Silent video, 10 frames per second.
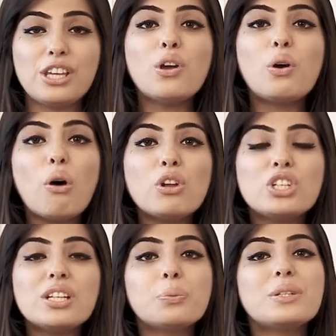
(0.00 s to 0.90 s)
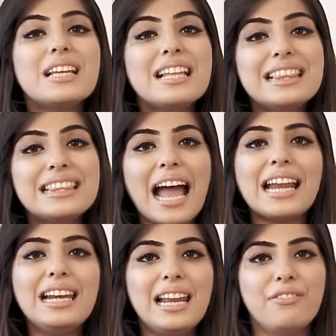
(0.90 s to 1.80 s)
your conscious was in that
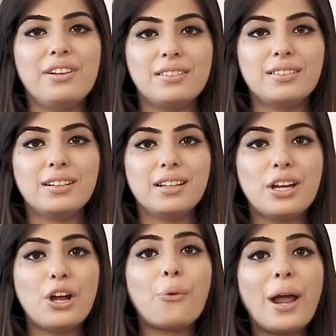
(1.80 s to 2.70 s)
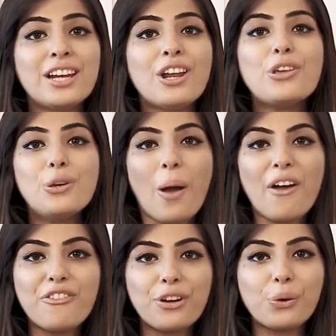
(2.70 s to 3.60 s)
level right now you
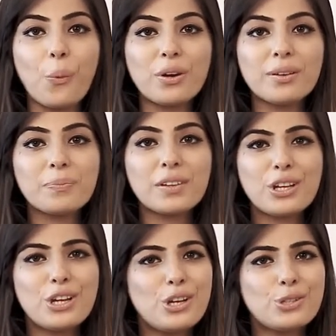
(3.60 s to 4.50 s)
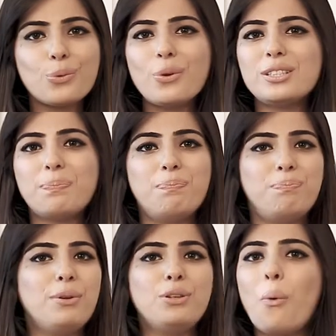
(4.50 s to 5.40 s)
have grown so it's
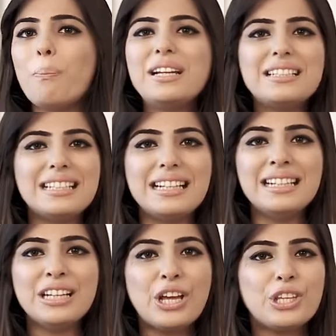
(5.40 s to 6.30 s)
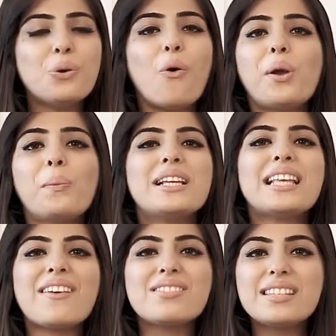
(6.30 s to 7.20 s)
no big deal you always
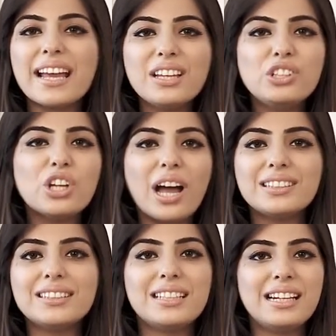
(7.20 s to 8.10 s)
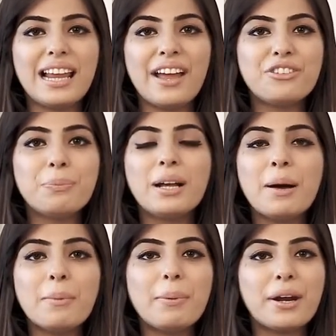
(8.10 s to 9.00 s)
have second chances in life to
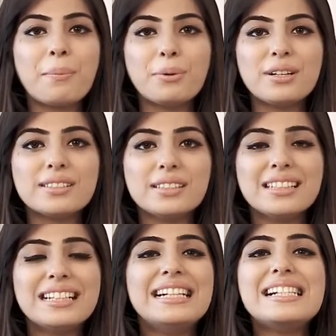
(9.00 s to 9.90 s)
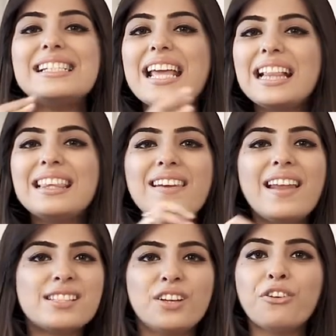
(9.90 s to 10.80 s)
become a better person take the
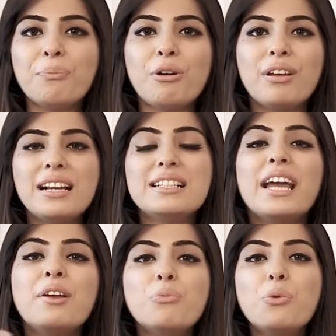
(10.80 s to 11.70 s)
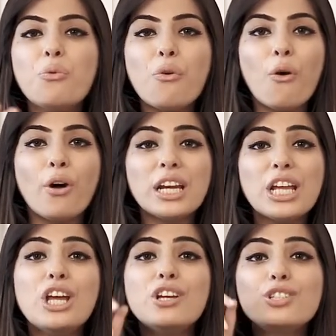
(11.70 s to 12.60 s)
lesson from your guilt and move on
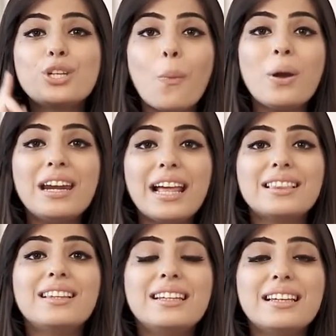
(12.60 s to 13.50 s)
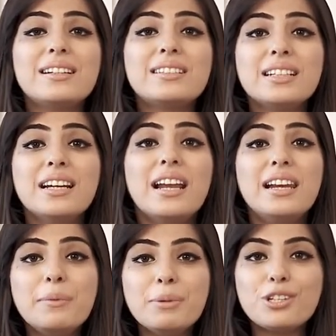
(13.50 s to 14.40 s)
don't let the guilt
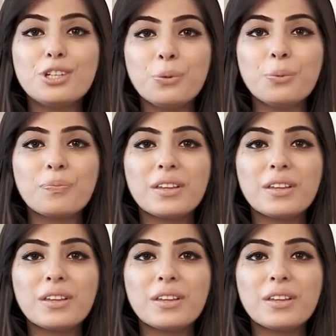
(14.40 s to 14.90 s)
limit you